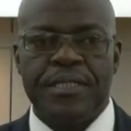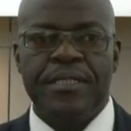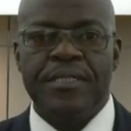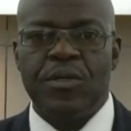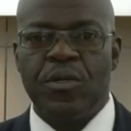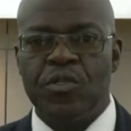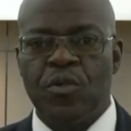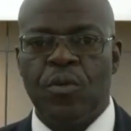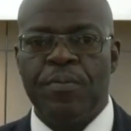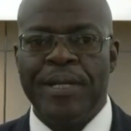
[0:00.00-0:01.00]
Zimpost
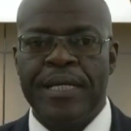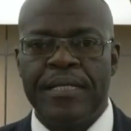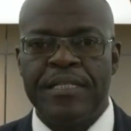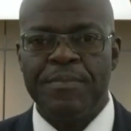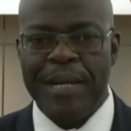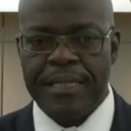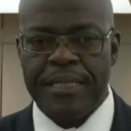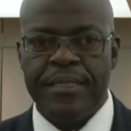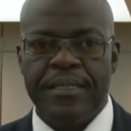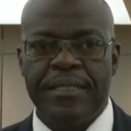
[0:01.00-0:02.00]
says it has
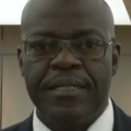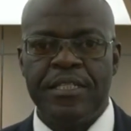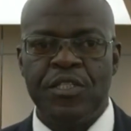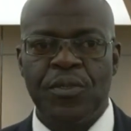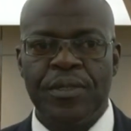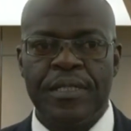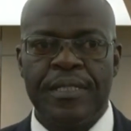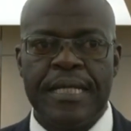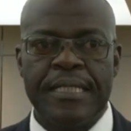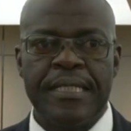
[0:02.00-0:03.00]
set up 15
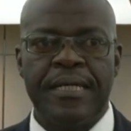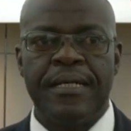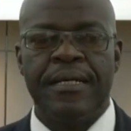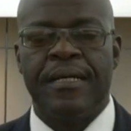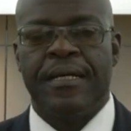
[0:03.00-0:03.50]
bureau de change